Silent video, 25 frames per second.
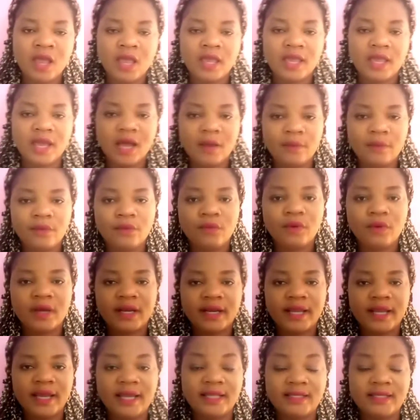
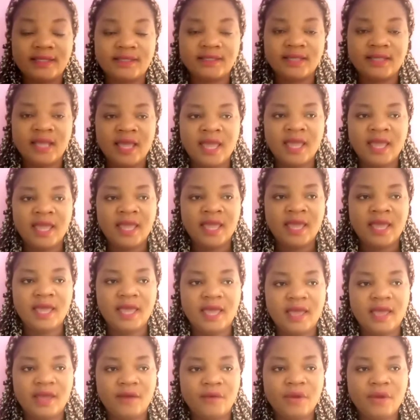
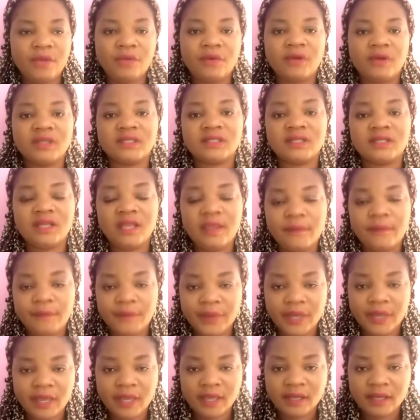When he was
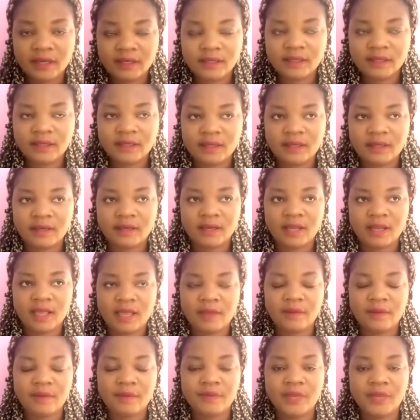sleeping,
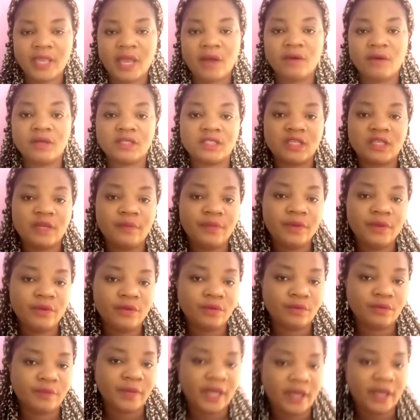I was sleeping
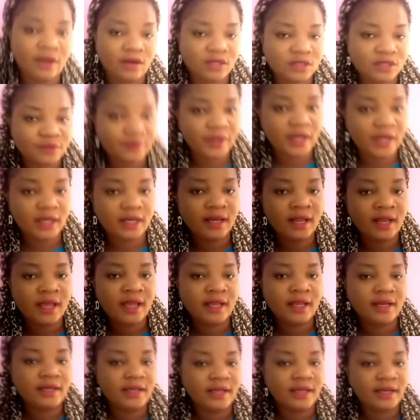with my husband,
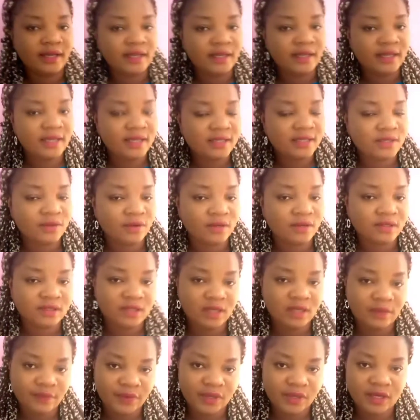then the kids, they were
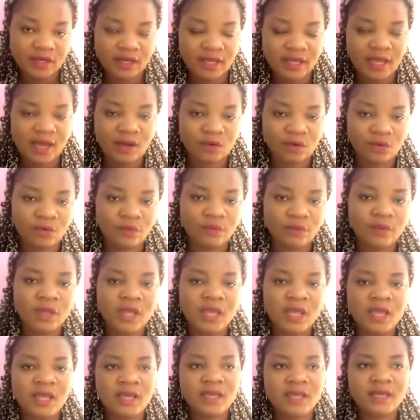sleeping in their room.
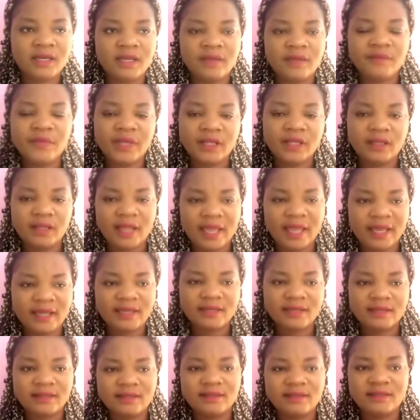In the
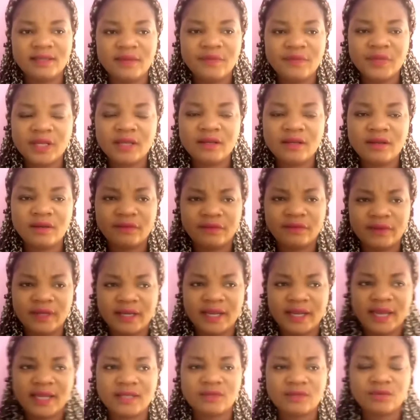middle of the
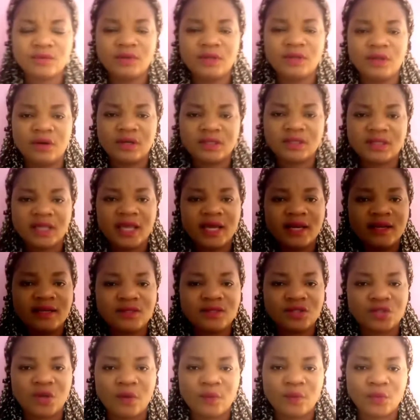night, we was hearing
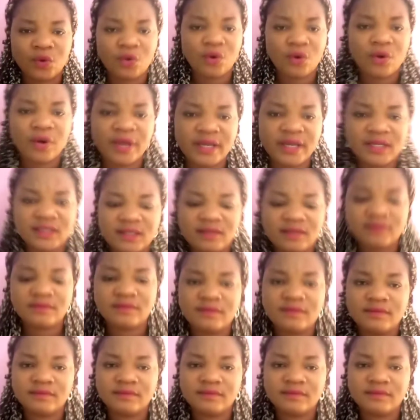some noise.